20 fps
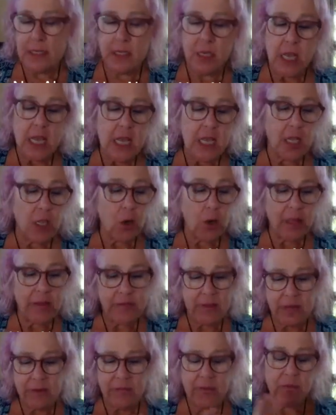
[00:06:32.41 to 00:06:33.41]
And,
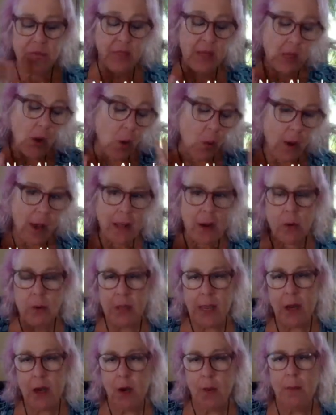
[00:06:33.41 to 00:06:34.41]
even if you think, oh, I don't
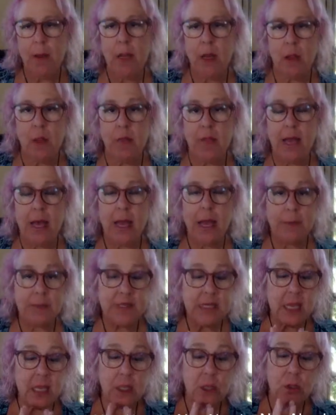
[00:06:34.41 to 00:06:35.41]
care about all that, I'm
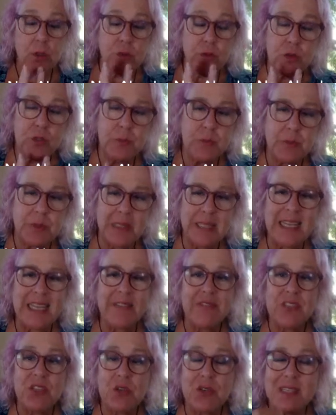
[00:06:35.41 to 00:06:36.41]
telling you, those
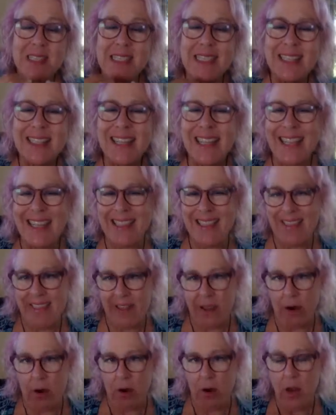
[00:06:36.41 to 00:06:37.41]
beliefs are still in
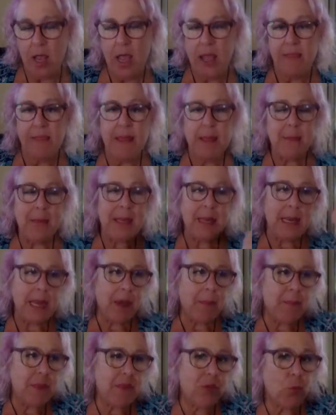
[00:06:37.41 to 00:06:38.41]
there. They may
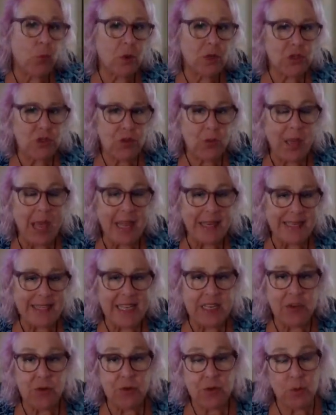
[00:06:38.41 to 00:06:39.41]
not be the ones you had
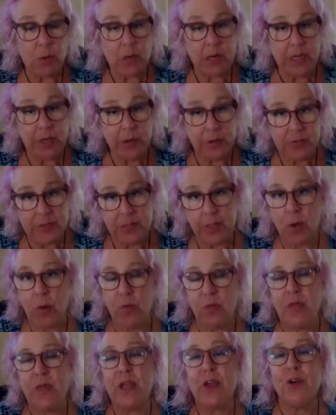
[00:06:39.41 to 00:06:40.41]
10 or 20 years ago,
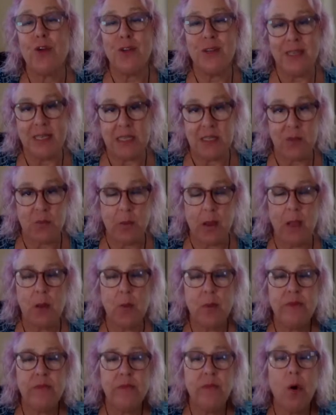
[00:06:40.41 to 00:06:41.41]
thank goodness, right?
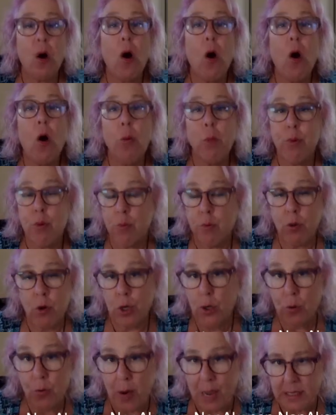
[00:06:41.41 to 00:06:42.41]
We've all
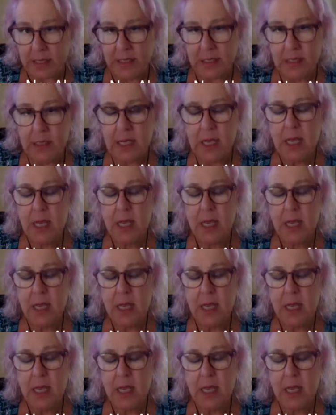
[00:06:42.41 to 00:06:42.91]
progressed.